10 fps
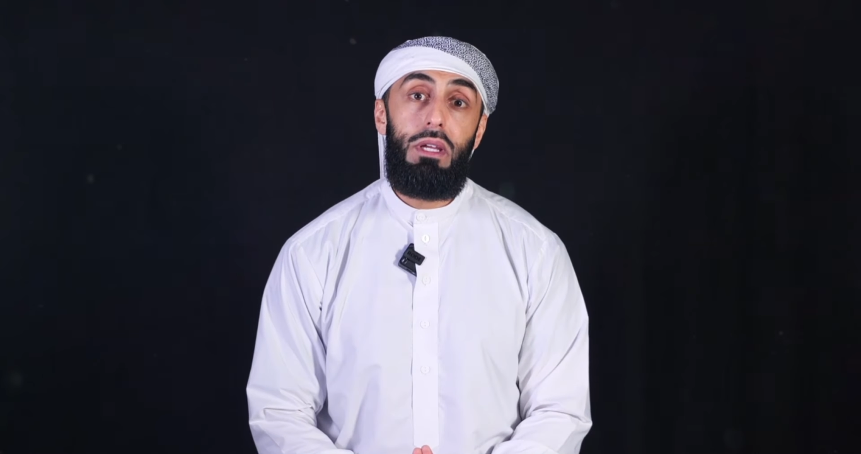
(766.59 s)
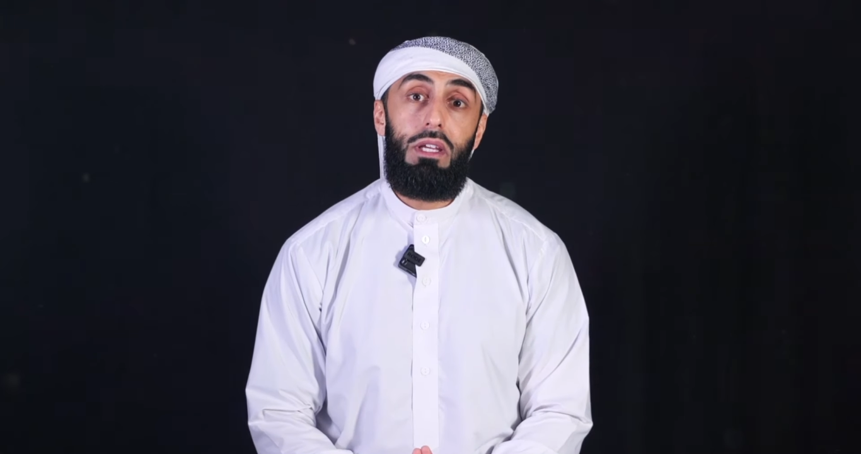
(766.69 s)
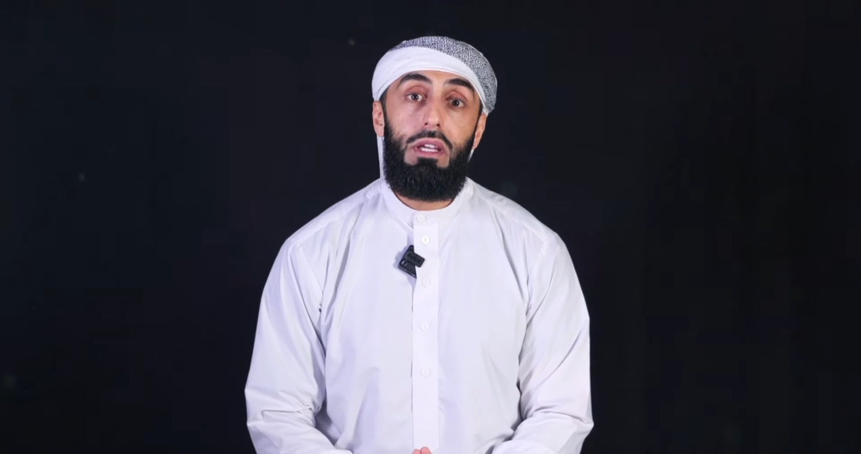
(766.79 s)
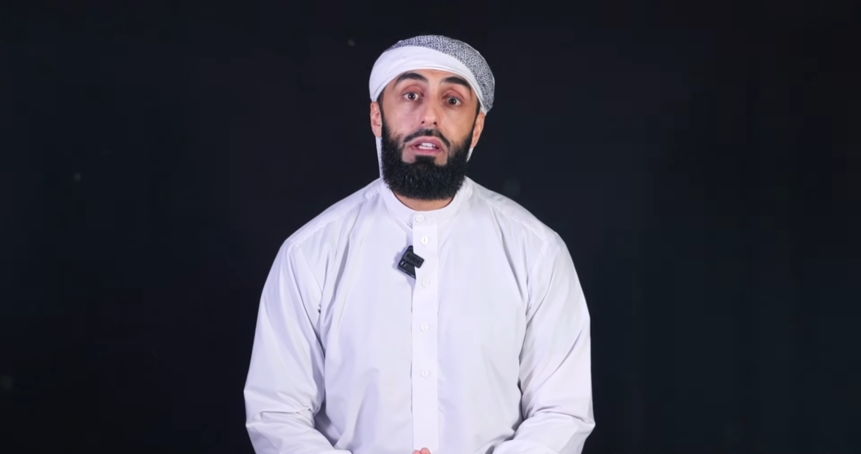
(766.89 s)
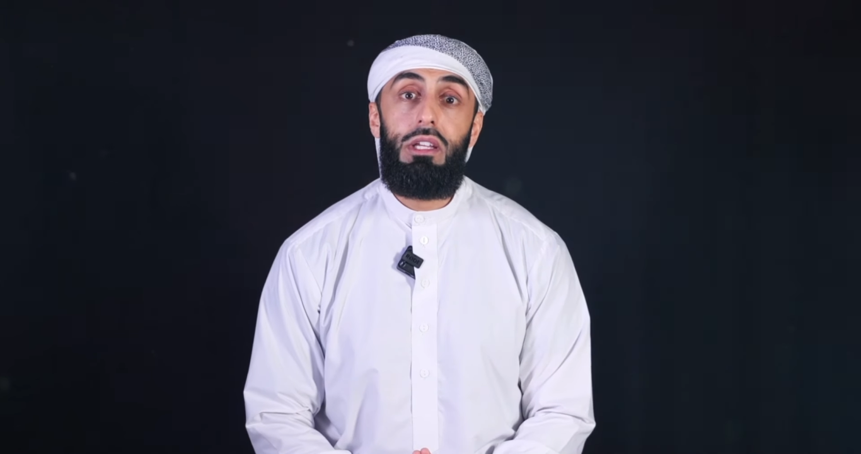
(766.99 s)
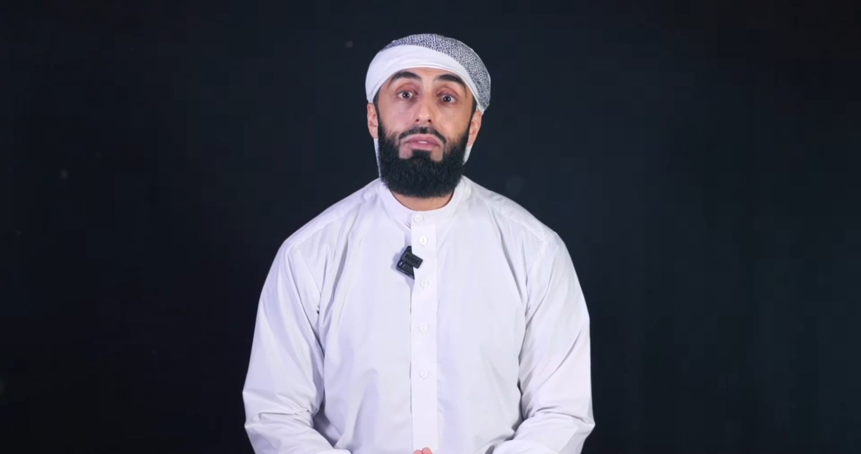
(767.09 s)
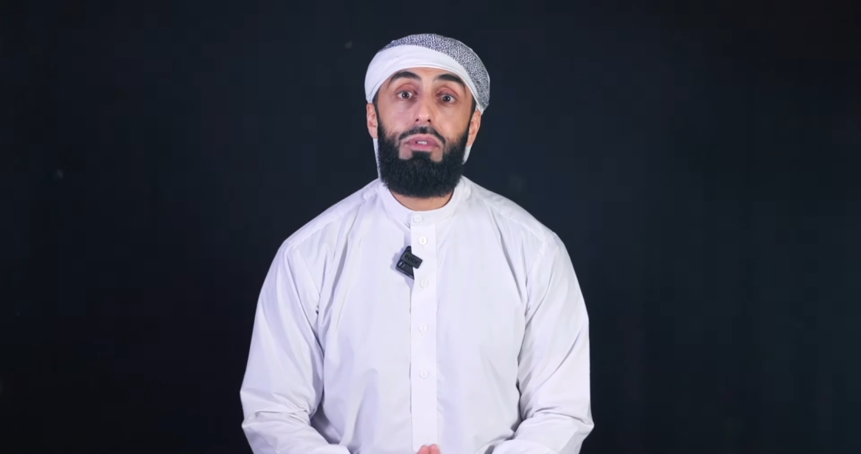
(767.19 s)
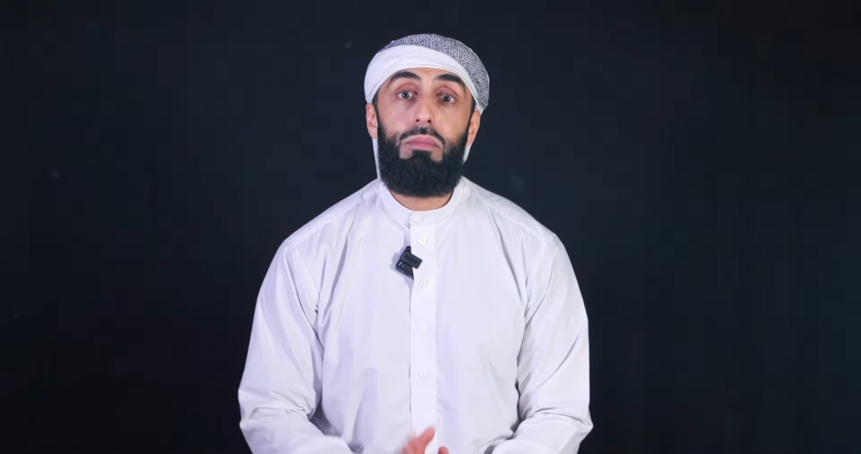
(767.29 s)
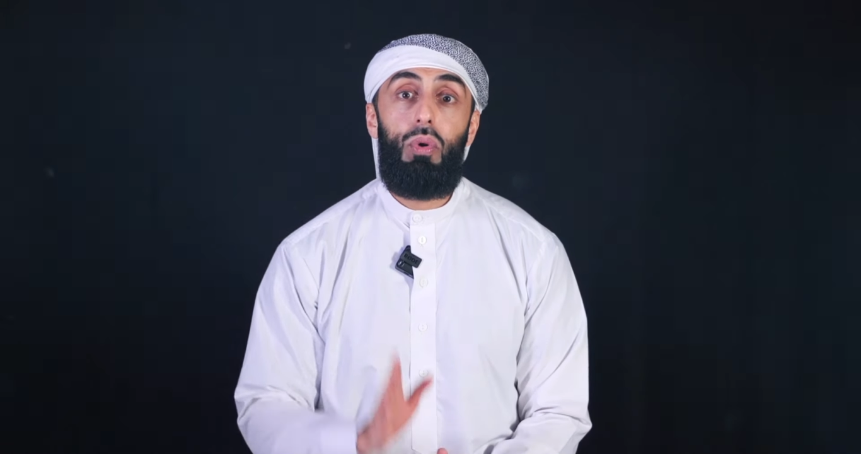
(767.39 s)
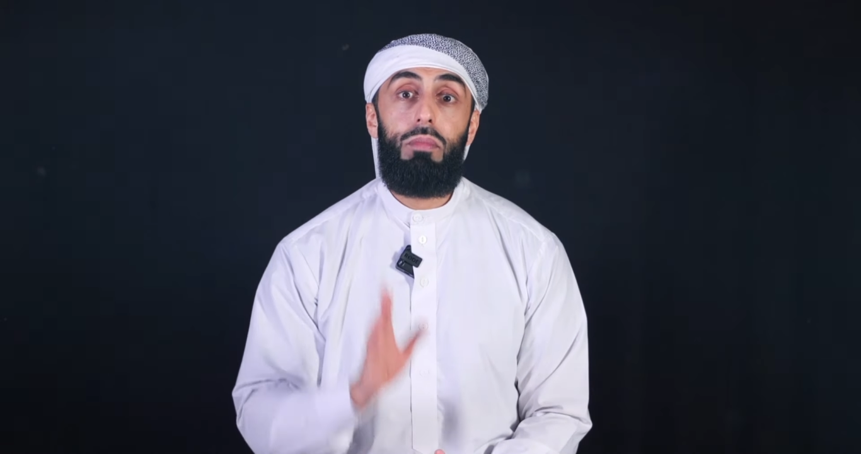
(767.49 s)
making it
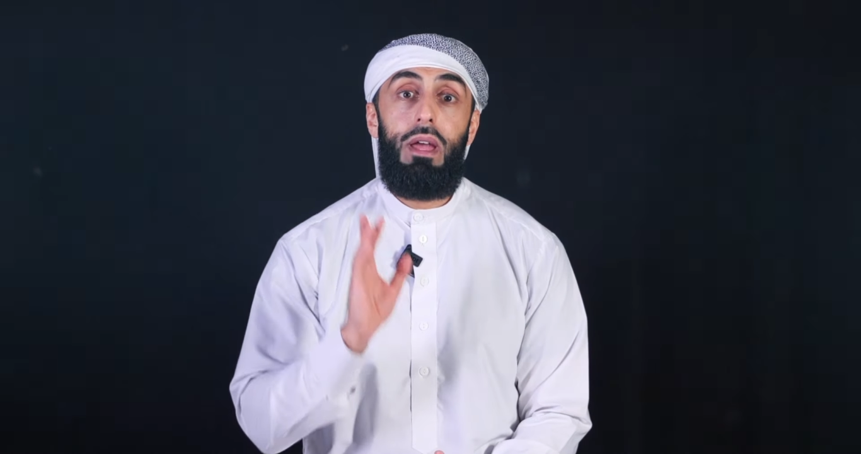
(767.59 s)
even more